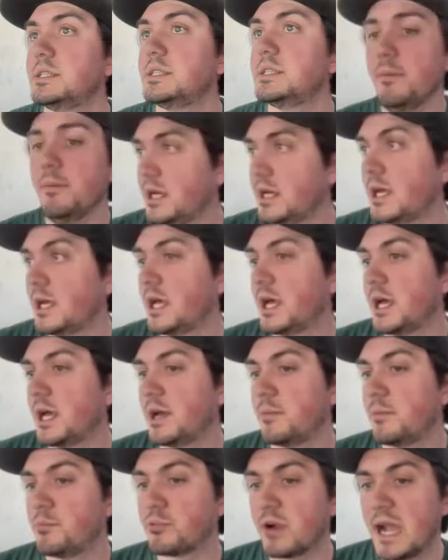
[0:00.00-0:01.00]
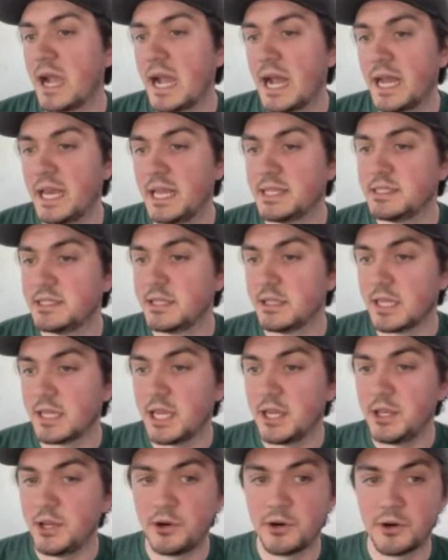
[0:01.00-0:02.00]
at K Mill Iron
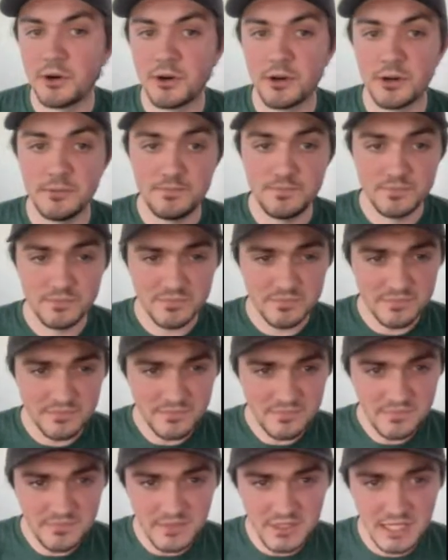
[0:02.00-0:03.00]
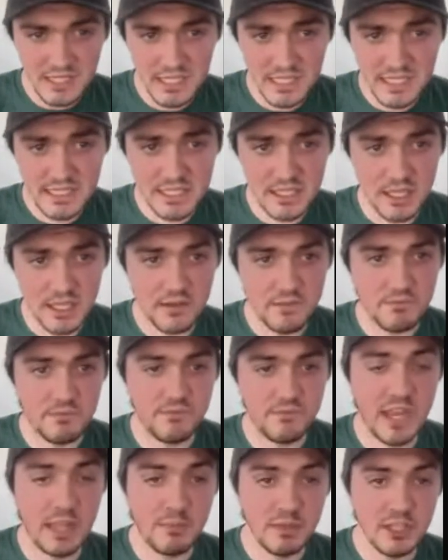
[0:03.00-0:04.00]
Ranch. Brad is the landowner.
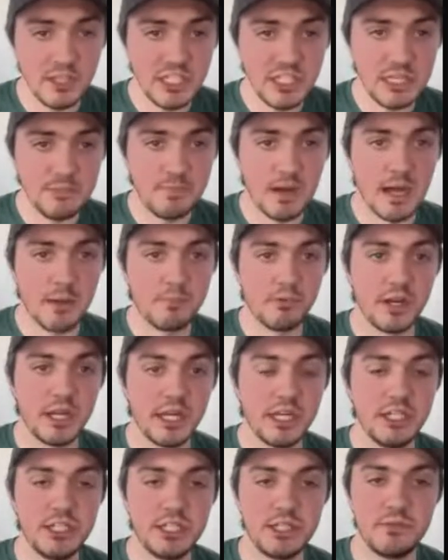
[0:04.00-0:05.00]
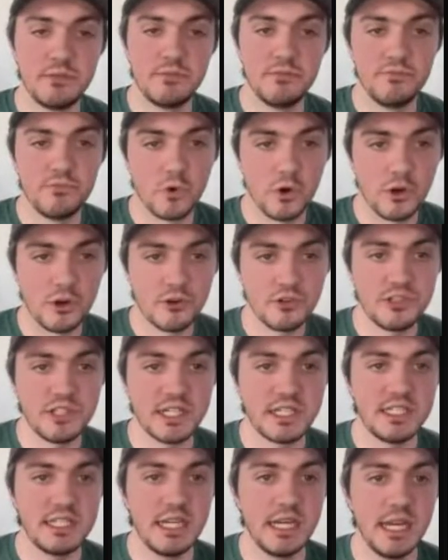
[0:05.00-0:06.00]
It's a family sheep
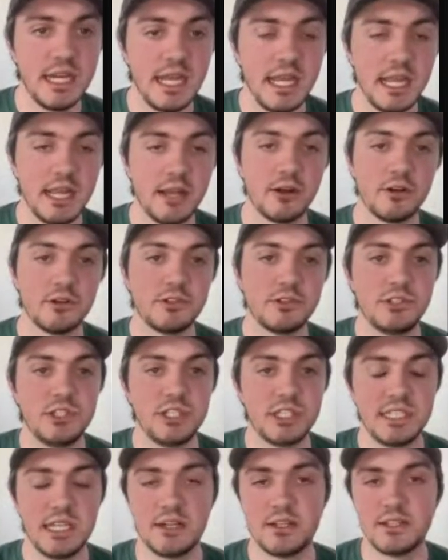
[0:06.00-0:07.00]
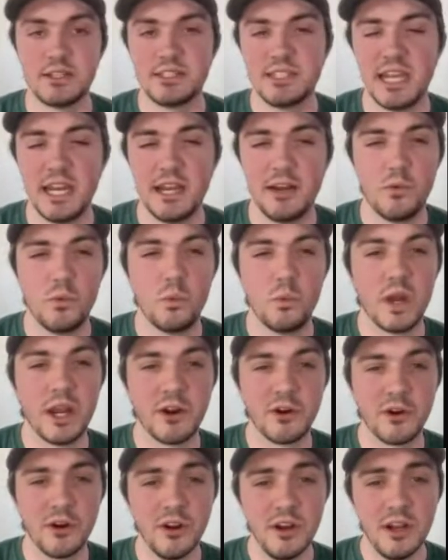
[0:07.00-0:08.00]
operation, 468 acres, just
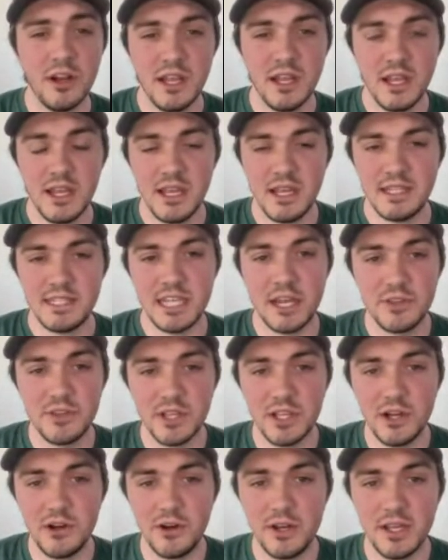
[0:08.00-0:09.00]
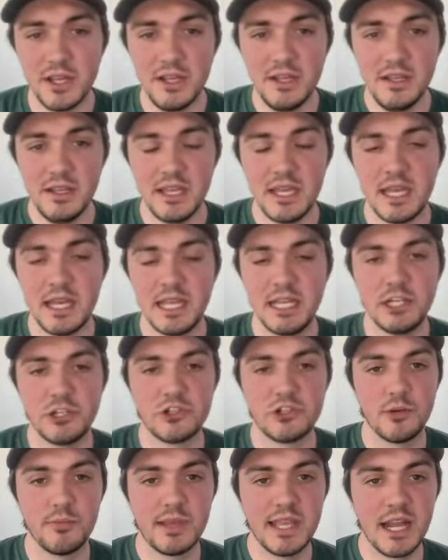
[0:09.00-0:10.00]
outside of Winter, South Dakota, in
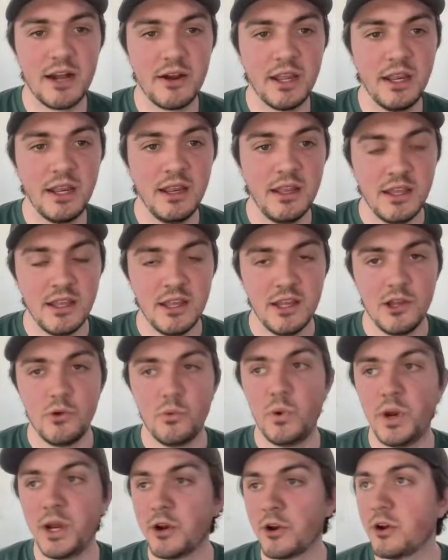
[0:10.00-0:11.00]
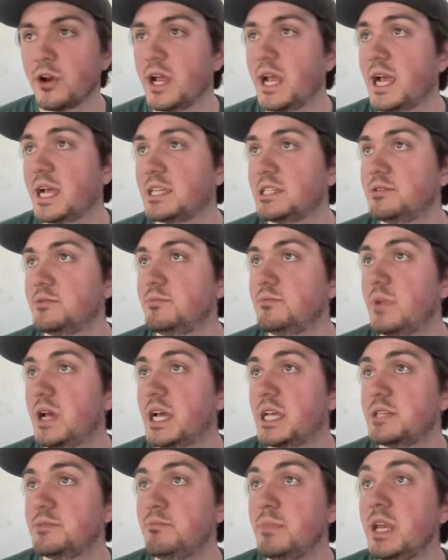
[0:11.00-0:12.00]
Tripp County. Winter, as
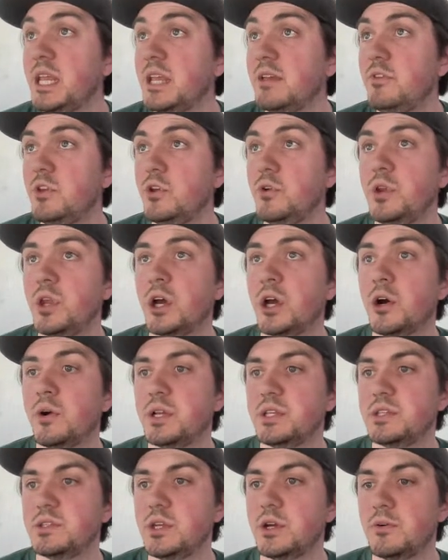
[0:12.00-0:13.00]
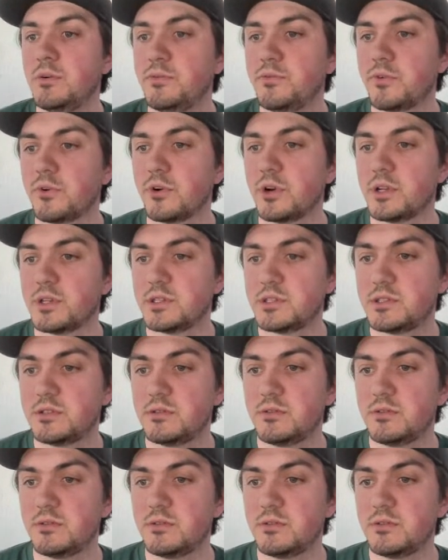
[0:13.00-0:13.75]
many of you know, is known for its